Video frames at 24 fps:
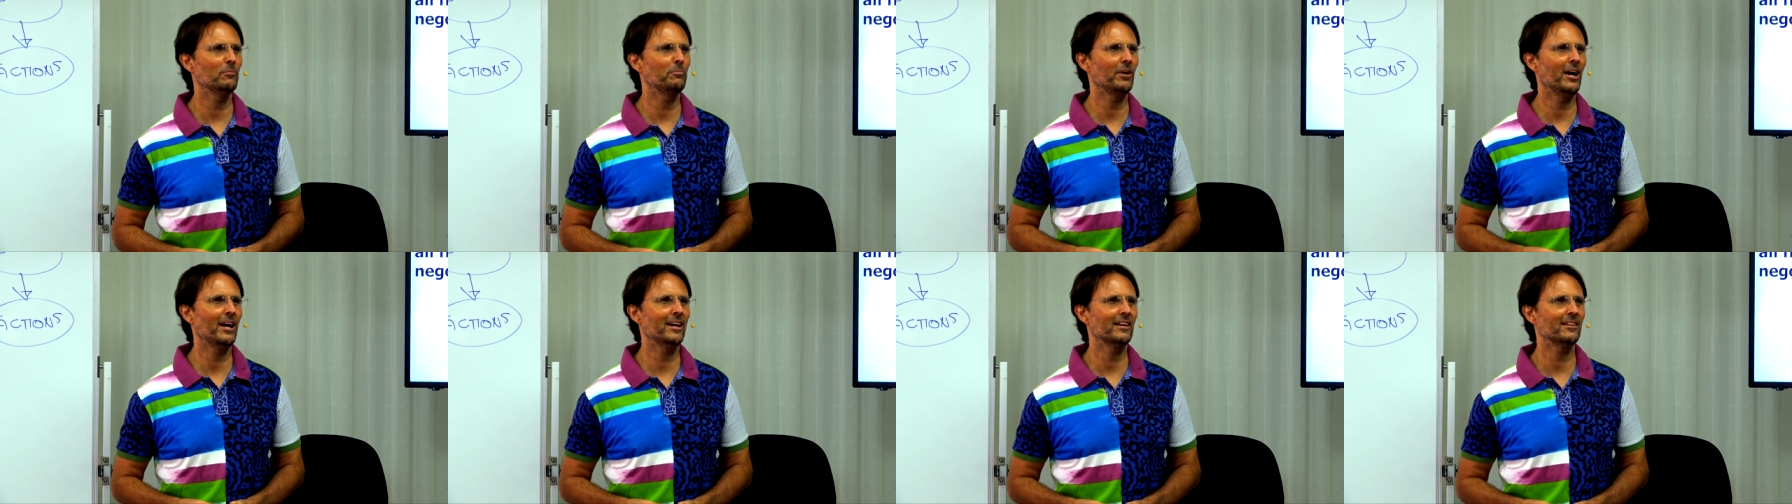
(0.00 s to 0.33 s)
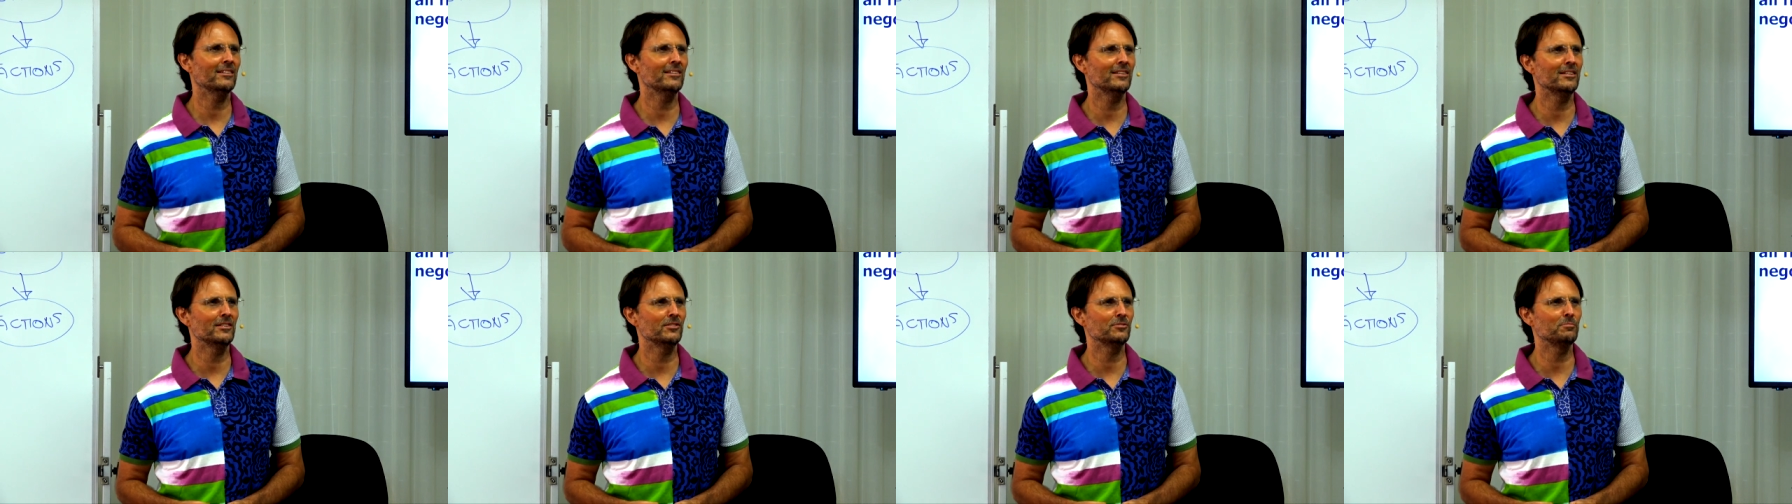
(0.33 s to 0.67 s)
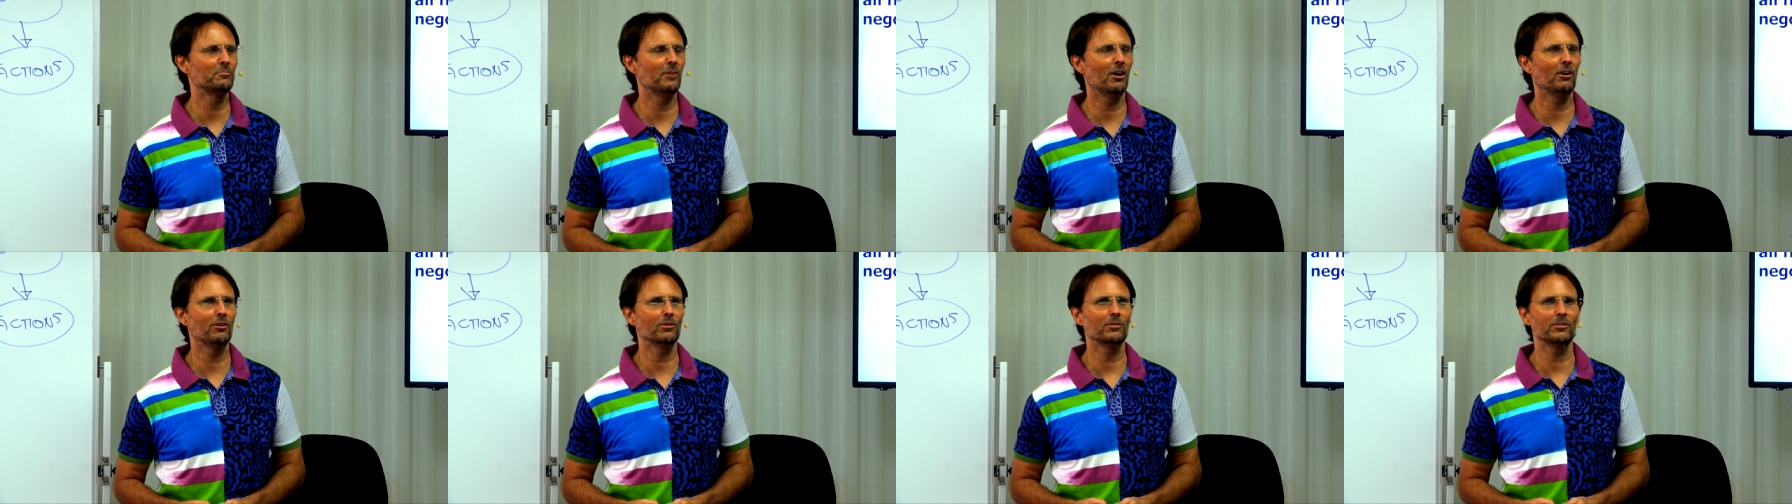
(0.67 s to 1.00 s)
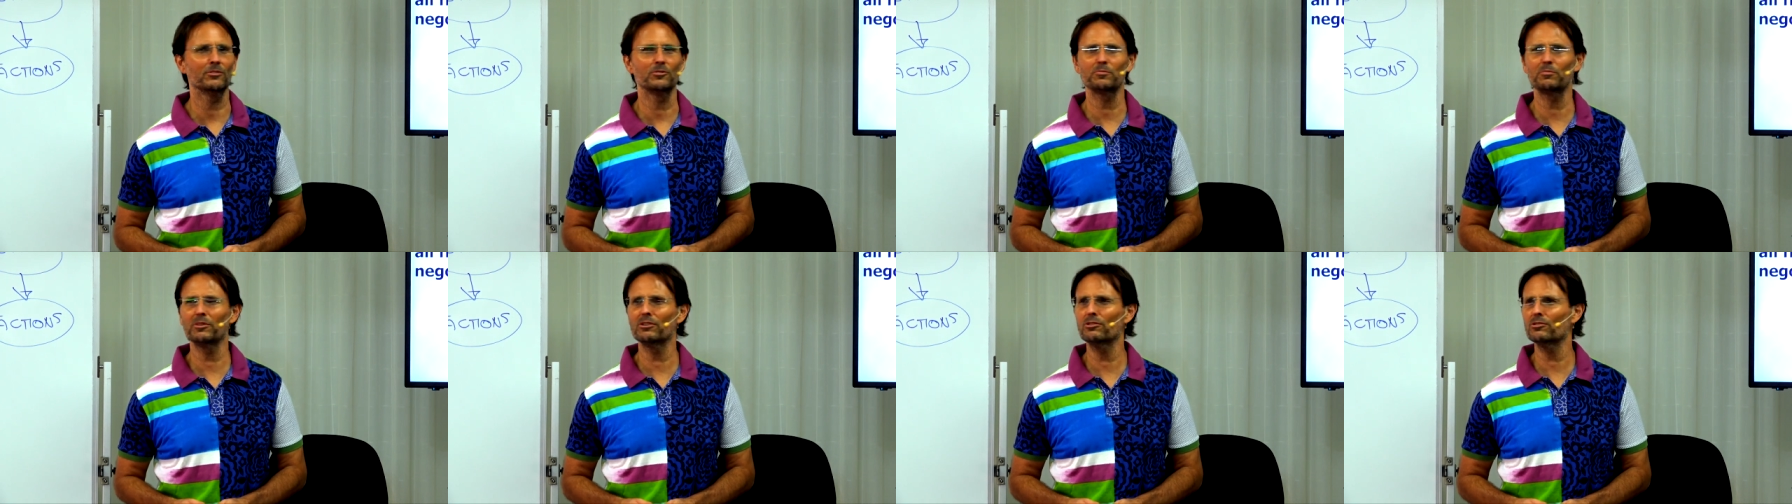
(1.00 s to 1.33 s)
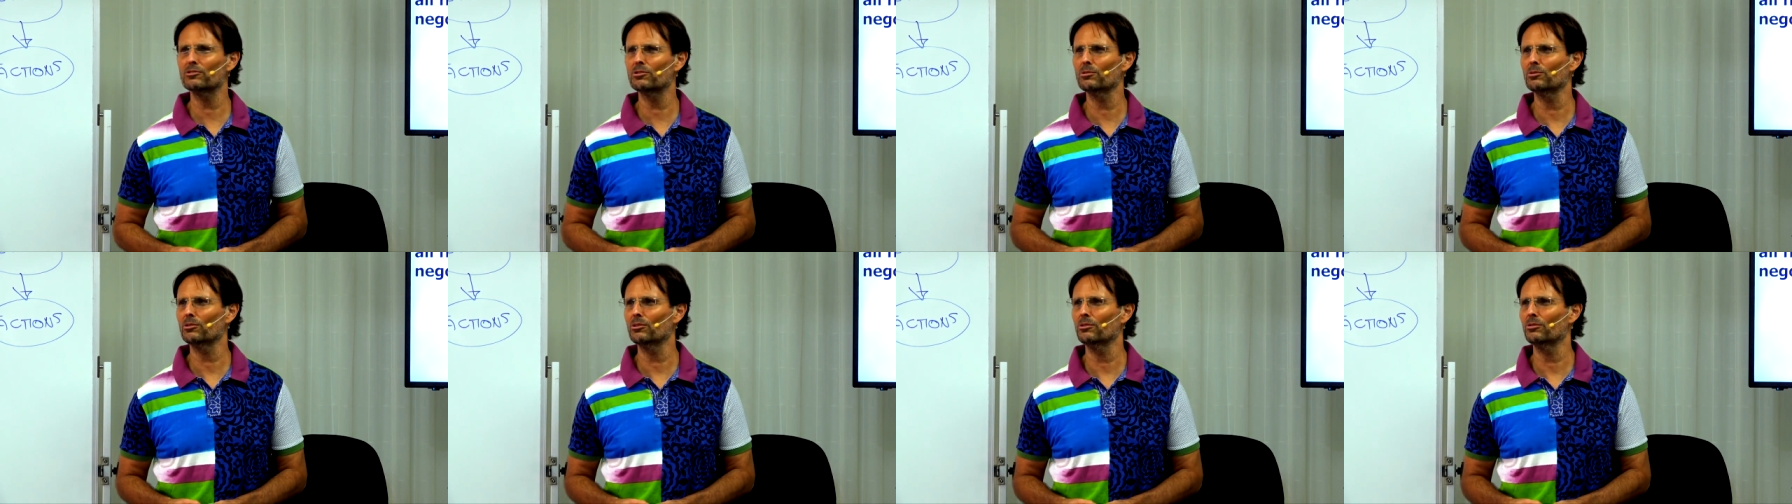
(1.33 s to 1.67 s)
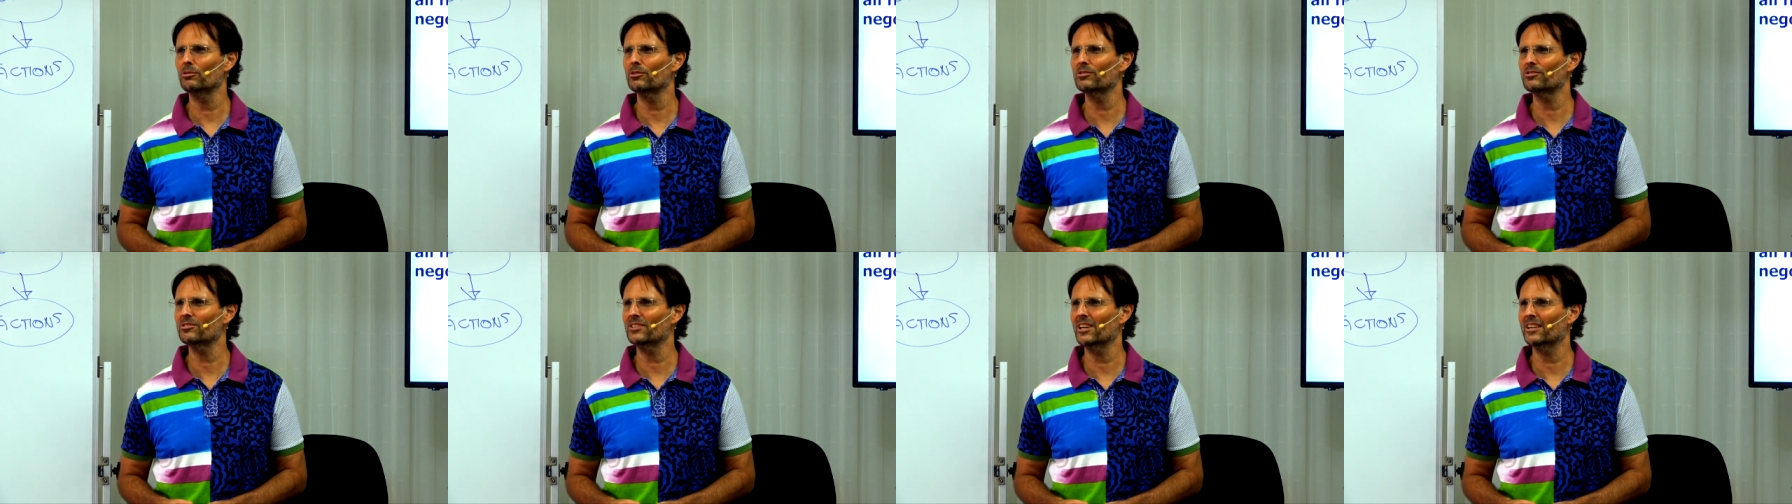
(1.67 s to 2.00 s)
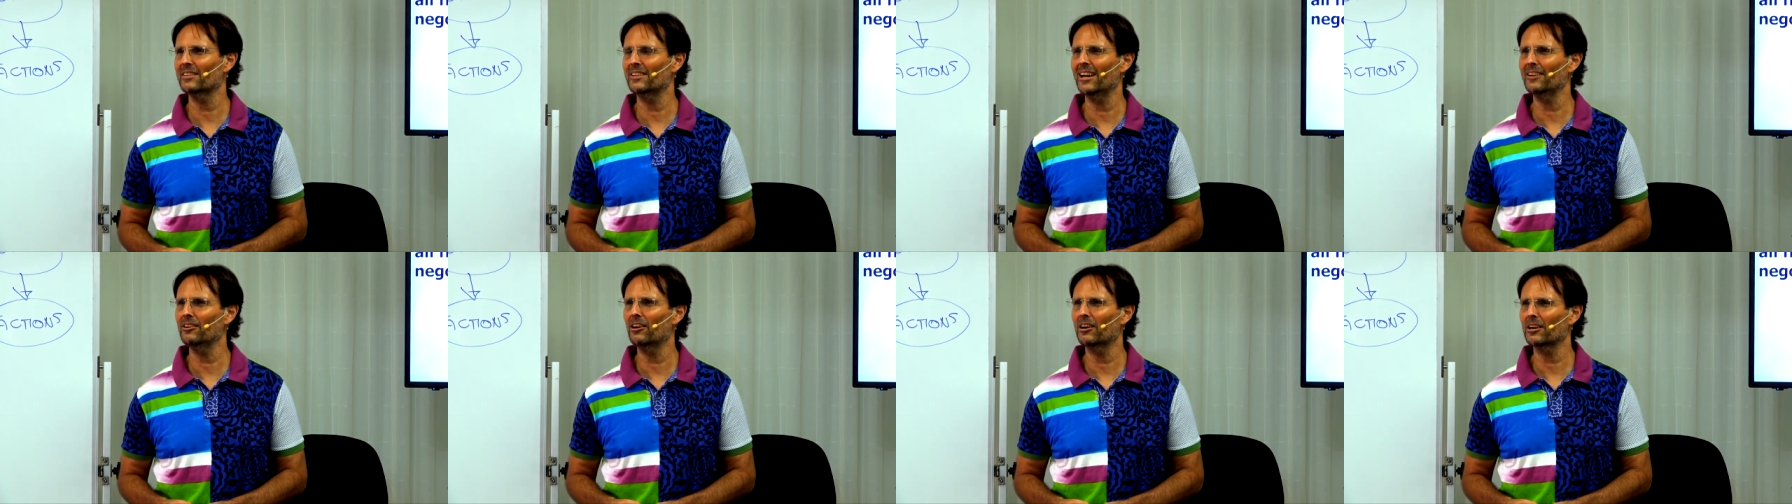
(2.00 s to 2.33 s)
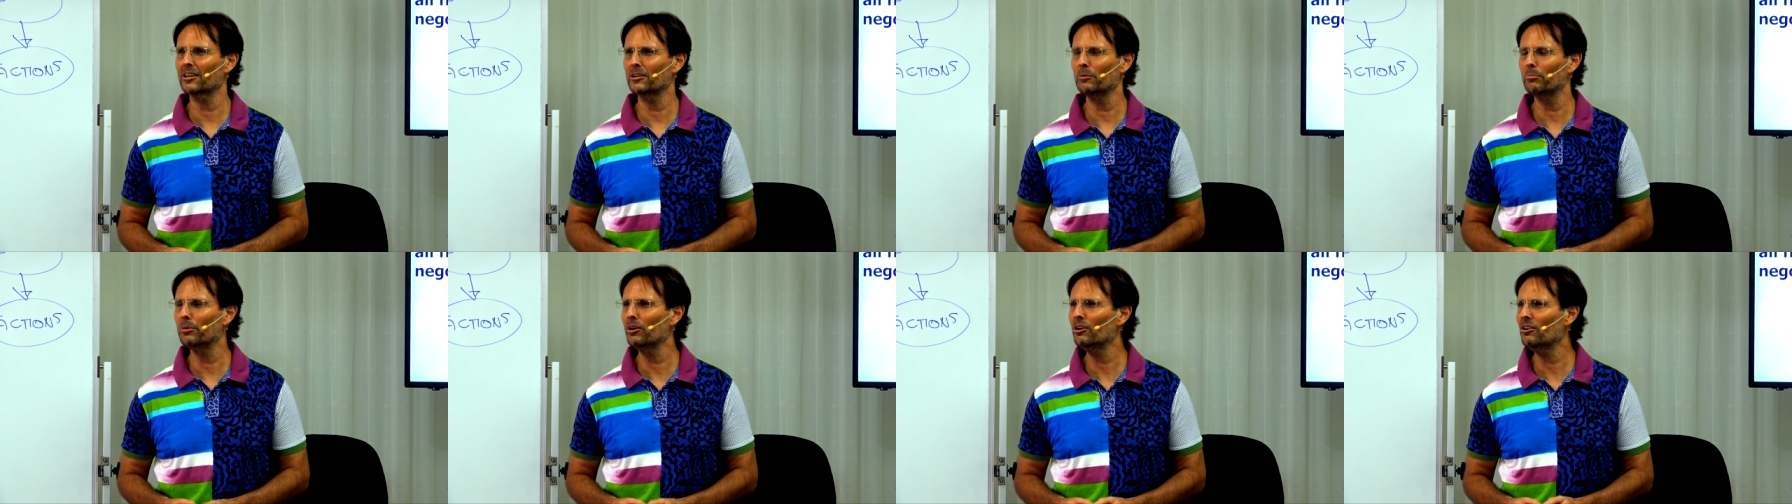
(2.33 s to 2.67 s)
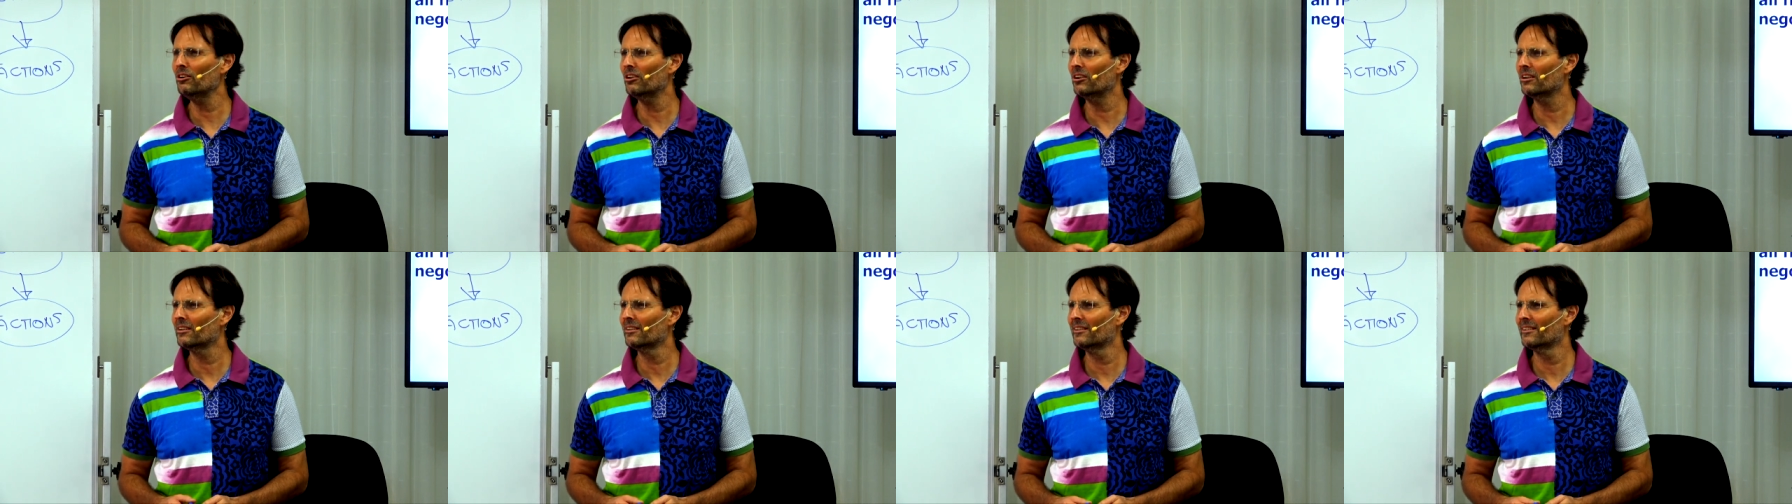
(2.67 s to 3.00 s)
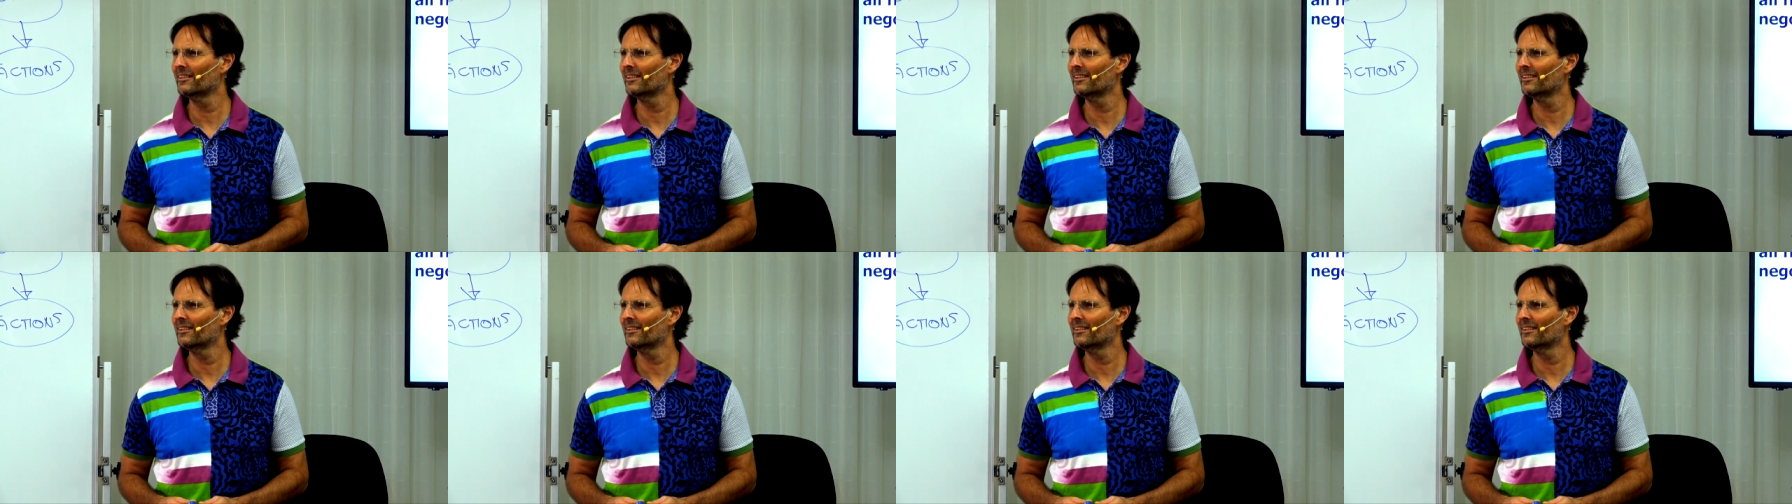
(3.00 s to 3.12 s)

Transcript: break these moral and spiritual laws that they're not going to burn?